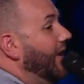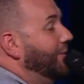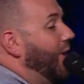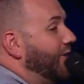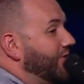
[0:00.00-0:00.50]

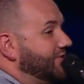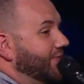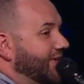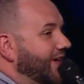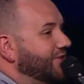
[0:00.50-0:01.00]
Martha's
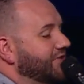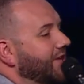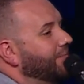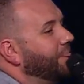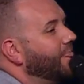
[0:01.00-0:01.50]
in the
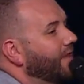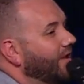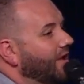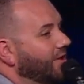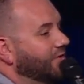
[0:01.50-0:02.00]
kitchen.
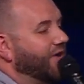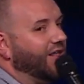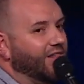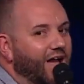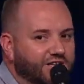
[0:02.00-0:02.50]
You've
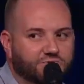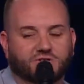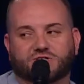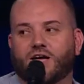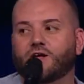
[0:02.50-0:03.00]
got
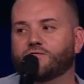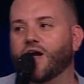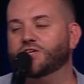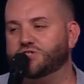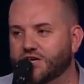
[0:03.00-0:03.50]
Lazarus there. You've
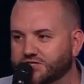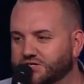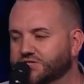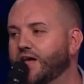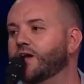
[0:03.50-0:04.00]
got
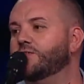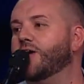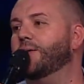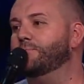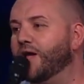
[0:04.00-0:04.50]
Jesus there. You've
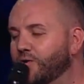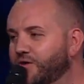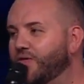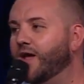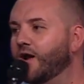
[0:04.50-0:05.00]
got
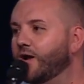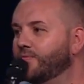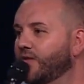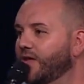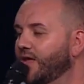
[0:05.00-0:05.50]
Mary there.
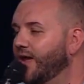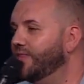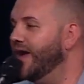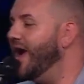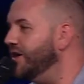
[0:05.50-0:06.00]

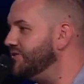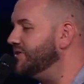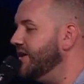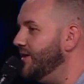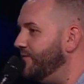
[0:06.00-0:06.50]
And the house
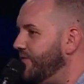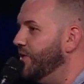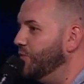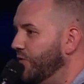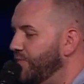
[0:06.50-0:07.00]
is getting
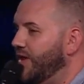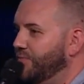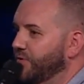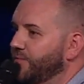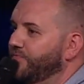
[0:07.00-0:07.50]
filled with
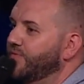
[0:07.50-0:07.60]
people.